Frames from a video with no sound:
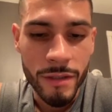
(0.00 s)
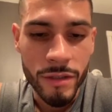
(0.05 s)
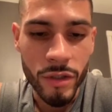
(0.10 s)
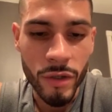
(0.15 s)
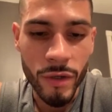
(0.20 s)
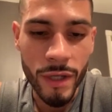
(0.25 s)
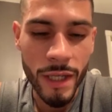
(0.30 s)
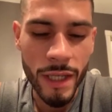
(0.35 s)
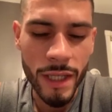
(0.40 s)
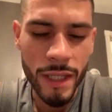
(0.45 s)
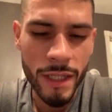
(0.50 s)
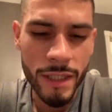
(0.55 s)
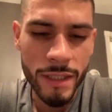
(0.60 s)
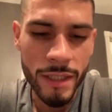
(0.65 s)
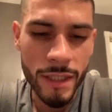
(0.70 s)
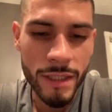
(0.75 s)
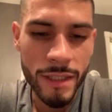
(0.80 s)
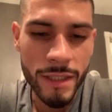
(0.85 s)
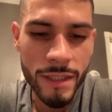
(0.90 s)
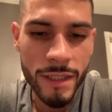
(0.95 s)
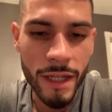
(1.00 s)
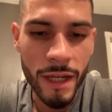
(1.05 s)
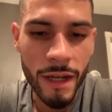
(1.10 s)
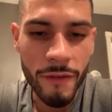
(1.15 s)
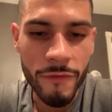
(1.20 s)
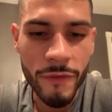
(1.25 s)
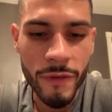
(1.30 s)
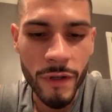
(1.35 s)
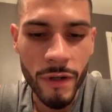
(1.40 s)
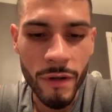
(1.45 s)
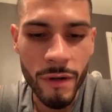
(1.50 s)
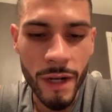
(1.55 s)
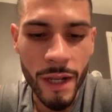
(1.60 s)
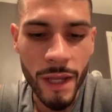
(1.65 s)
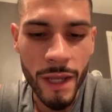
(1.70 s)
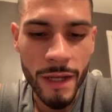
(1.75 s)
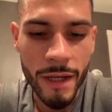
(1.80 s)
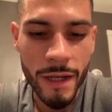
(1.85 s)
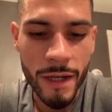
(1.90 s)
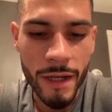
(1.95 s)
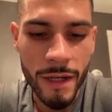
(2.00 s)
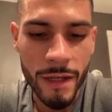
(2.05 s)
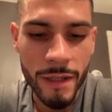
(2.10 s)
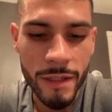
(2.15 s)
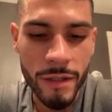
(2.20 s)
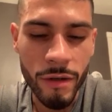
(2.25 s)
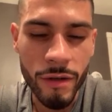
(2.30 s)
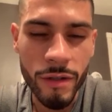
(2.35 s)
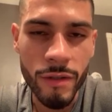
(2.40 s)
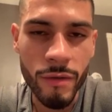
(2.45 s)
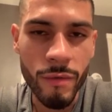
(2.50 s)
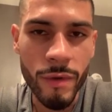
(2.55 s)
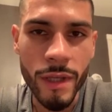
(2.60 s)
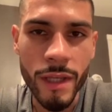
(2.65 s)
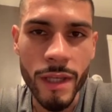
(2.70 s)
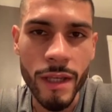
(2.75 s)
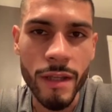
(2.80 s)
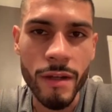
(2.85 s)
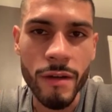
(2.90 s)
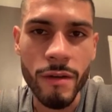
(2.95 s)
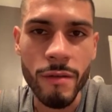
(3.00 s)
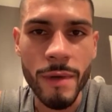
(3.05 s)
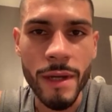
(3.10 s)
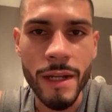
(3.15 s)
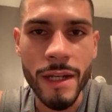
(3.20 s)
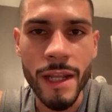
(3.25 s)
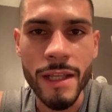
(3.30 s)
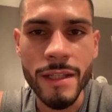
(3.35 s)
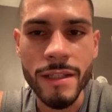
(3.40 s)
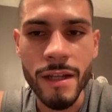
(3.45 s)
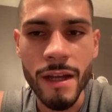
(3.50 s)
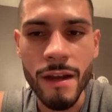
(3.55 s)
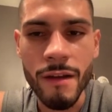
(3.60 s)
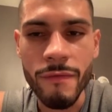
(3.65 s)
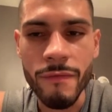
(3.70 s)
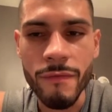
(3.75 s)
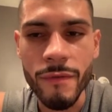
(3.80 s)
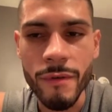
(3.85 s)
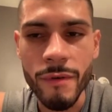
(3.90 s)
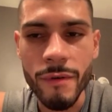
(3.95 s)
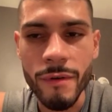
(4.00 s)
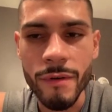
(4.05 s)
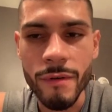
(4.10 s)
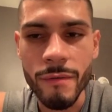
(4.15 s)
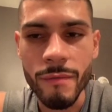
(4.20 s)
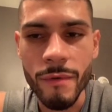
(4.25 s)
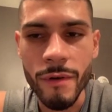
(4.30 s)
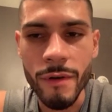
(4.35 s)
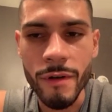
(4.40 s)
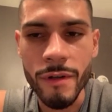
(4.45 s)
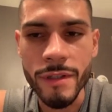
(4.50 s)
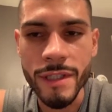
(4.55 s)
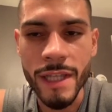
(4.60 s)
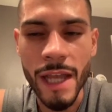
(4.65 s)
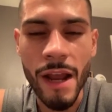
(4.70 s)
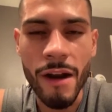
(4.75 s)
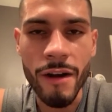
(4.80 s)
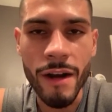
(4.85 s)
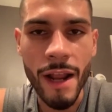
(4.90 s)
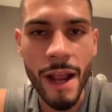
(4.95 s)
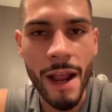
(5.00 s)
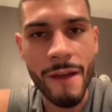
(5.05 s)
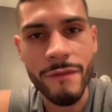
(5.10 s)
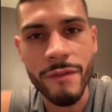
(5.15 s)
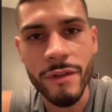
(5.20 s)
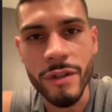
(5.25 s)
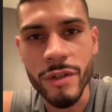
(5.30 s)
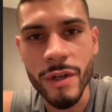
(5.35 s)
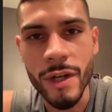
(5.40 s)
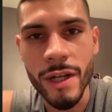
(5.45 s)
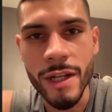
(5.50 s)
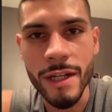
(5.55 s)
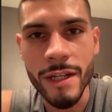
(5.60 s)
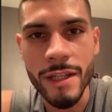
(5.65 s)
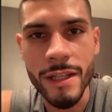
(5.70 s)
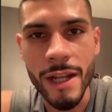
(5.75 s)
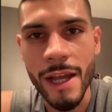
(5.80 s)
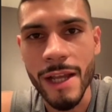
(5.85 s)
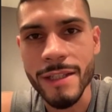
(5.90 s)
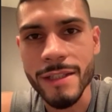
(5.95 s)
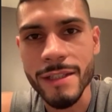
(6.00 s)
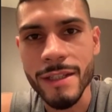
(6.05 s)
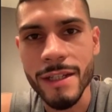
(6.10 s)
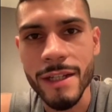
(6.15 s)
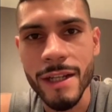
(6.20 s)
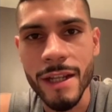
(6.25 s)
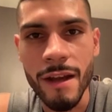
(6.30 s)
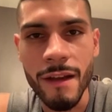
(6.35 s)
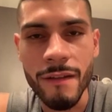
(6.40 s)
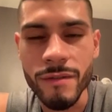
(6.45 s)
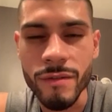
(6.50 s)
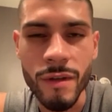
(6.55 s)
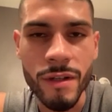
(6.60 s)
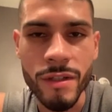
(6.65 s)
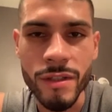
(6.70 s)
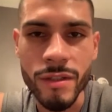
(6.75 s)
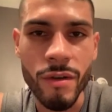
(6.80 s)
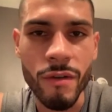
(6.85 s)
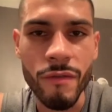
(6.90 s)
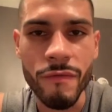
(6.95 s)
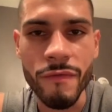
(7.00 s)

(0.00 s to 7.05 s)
it's tough, you know, like during the weekend, you know, my days off were Saturday after training and then had Sunday off. So I'll just go